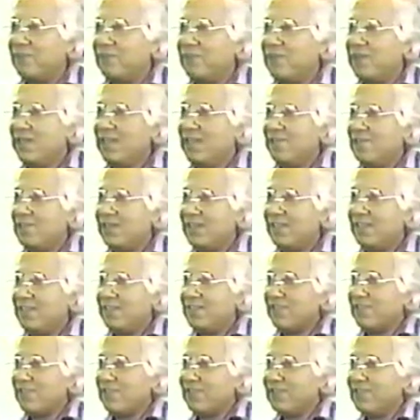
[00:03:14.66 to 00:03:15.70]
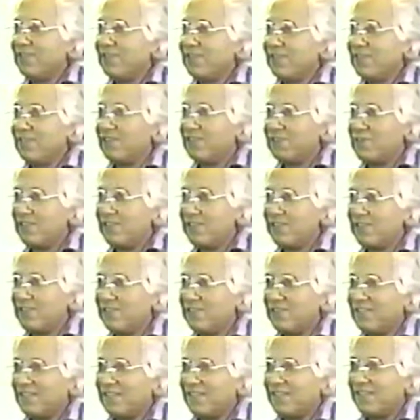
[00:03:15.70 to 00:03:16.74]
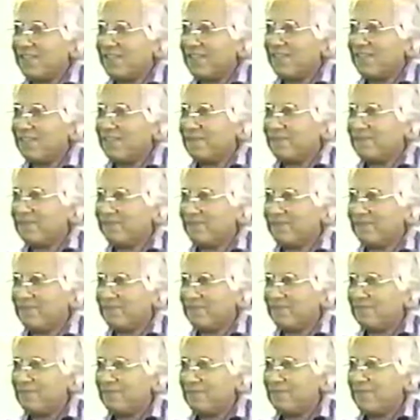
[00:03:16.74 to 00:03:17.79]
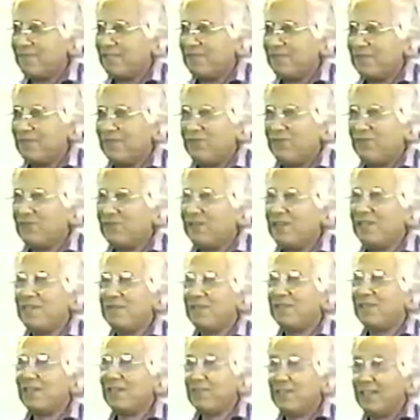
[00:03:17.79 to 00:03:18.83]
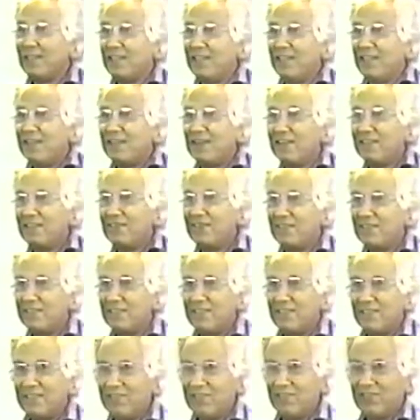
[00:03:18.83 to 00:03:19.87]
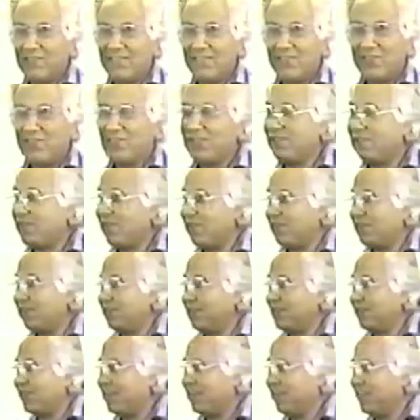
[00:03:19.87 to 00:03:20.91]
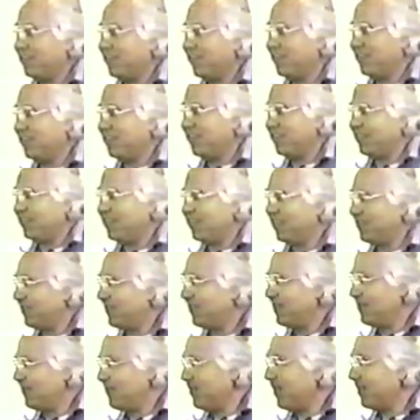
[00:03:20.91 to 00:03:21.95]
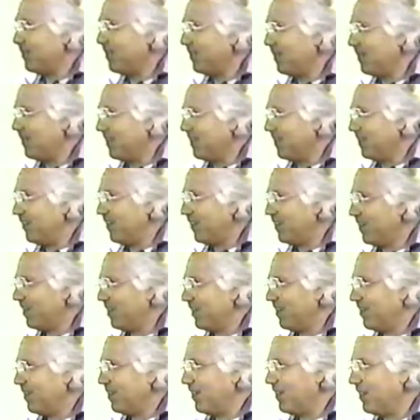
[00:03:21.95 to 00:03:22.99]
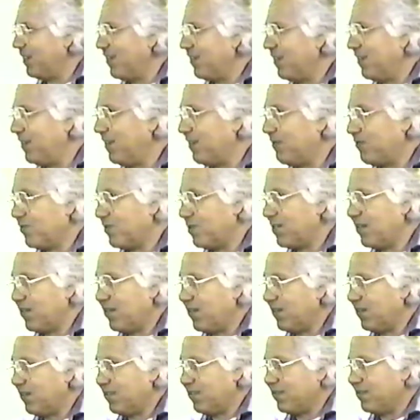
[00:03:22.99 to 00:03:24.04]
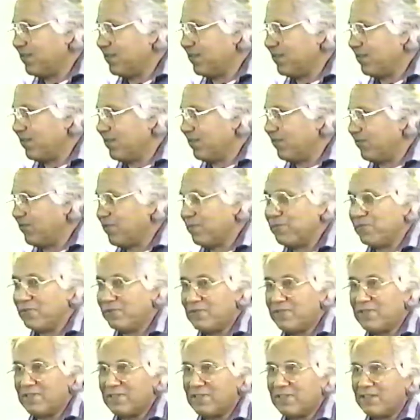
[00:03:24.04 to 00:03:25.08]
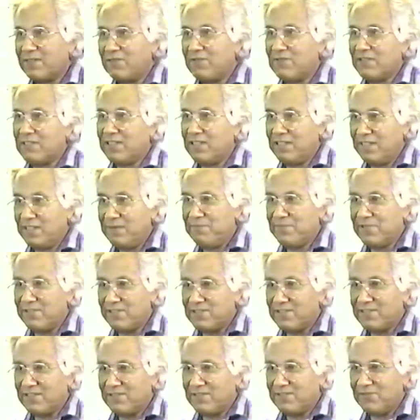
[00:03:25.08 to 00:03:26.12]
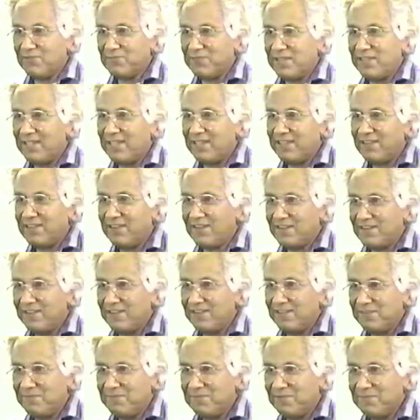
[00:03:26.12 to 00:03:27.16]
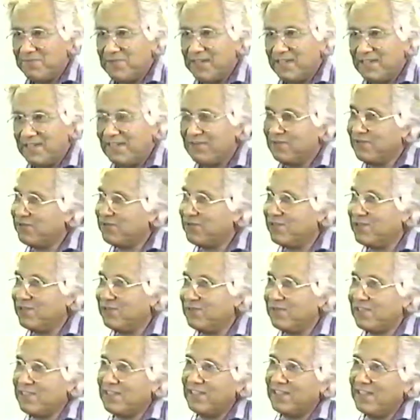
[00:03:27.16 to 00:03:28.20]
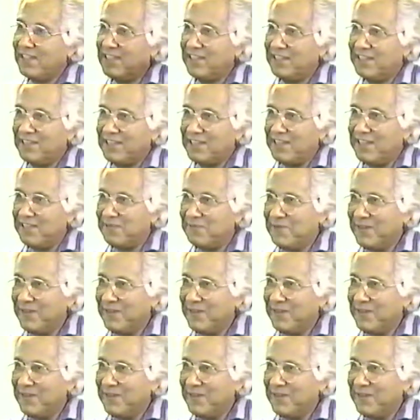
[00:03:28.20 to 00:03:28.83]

many, many years into the ministry before anybody made any kind of, a, of an issue out of it to me. And it was not from the work. It was a layperson who began talking to me about it, and I went, what in the world are they talking